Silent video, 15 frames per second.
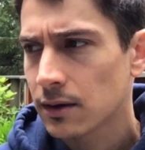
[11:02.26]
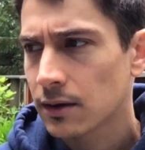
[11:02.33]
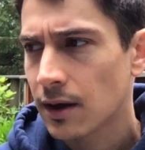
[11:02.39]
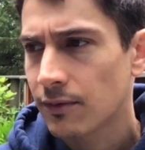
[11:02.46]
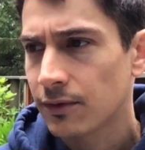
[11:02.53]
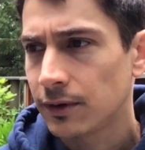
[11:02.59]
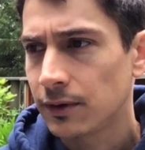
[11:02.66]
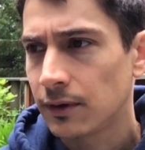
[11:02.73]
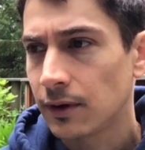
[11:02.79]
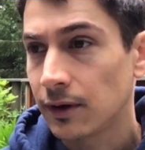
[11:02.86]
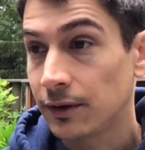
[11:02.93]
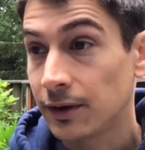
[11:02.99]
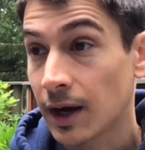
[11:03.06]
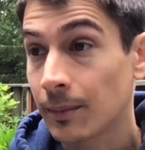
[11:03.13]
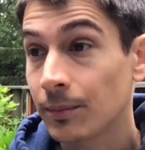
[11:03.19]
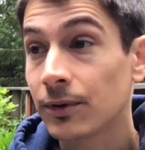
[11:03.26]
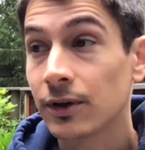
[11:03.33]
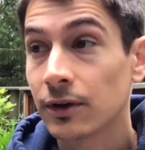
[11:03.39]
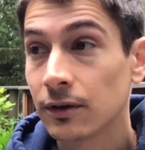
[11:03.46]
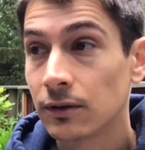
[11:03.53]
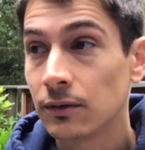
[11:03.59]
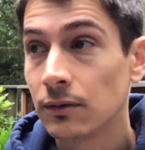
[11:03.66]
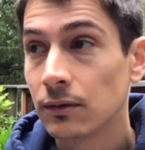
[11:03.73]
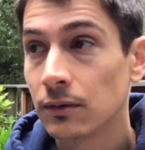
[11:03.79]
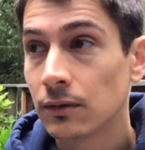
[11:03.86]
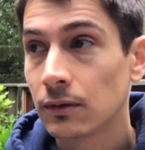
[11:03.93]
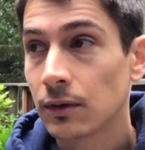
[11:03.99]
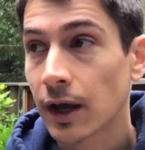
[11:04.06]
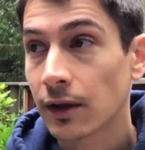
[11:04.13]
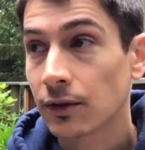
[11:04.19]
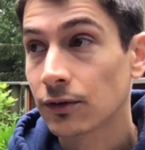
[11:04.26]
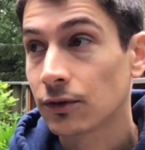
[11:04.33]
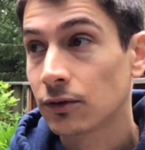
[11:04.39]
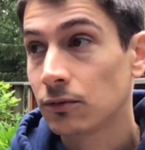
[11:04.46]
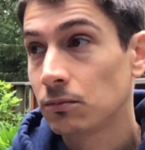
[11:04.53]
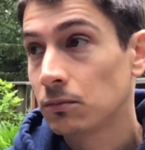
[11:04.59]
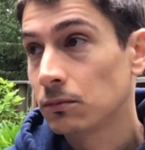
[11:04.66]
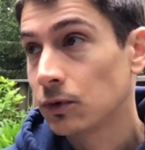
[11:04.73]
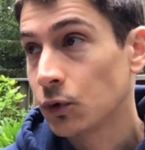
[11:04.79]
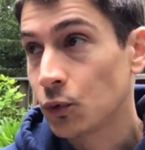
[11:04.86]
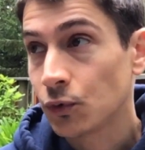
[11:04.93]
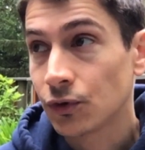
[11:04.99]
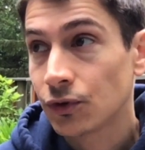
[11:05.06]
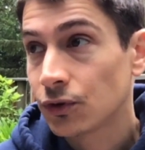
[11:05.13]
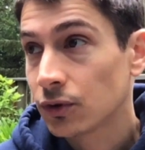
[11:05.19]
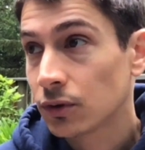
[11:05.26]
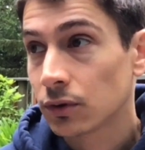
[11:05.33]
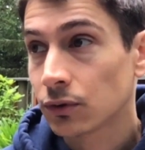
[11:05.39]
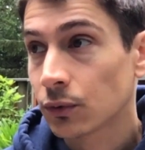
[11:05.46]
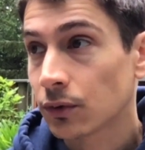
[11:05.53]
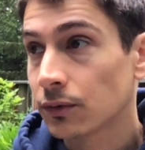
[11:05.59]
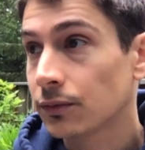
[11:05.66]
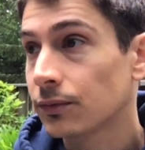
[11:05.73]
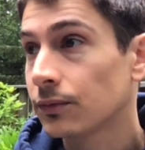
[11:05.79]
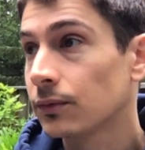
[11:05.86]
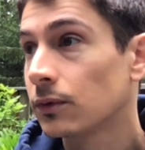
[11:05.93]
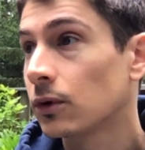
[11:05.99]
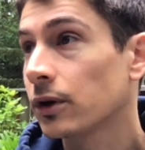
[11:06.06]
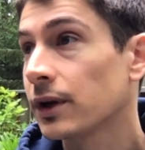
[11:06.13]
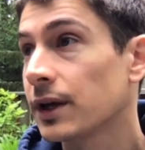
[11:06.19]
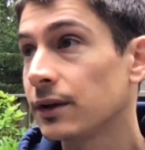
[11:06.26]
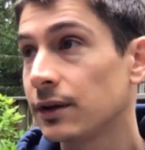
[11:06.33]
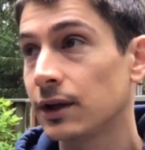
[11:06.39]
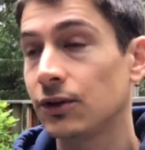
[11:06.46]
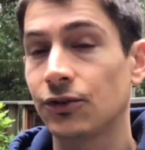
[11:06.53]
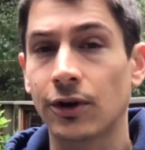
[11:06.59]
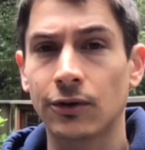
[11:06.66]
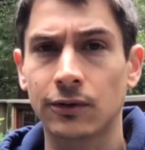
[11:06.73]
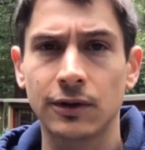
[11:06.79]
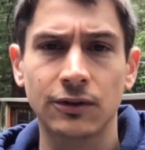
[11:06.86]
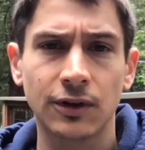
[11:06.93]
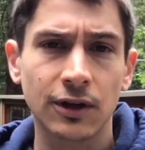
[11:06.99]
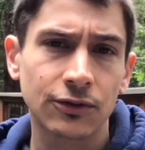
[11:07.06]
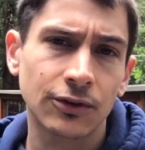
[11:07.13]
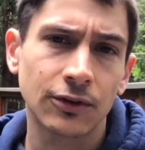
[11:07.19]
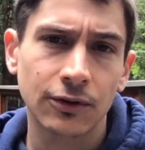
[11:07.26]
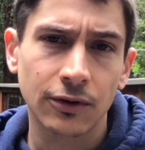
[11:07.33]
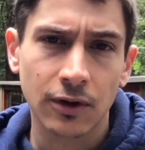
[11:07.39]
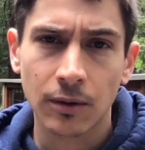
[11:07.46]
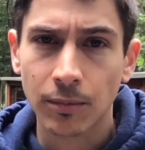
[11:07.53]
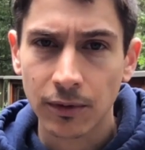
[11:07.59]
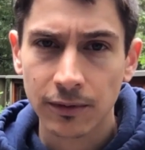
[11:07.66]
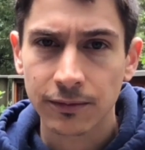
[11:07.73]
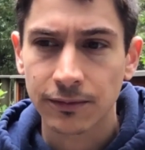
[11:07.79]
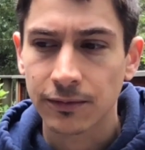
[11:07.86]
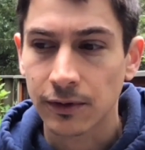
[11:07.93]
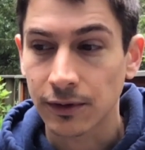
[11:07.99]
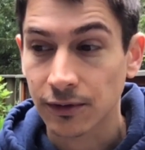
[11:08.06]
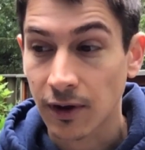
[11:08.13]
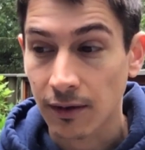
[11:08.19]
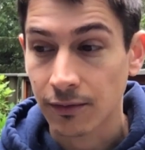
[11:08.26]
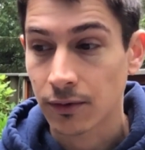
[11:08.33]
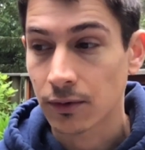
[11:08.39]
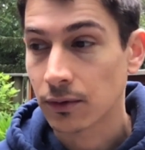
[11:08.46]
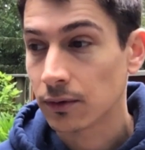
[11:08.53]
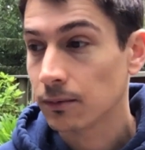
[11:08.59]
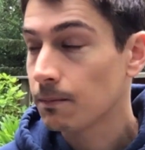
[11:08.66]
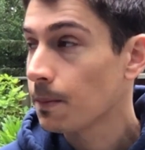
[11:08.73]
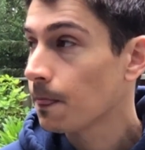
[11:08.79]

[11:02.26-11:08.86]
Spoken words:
have adopted, as loose sort of orienting generalizations, a couple of philosophical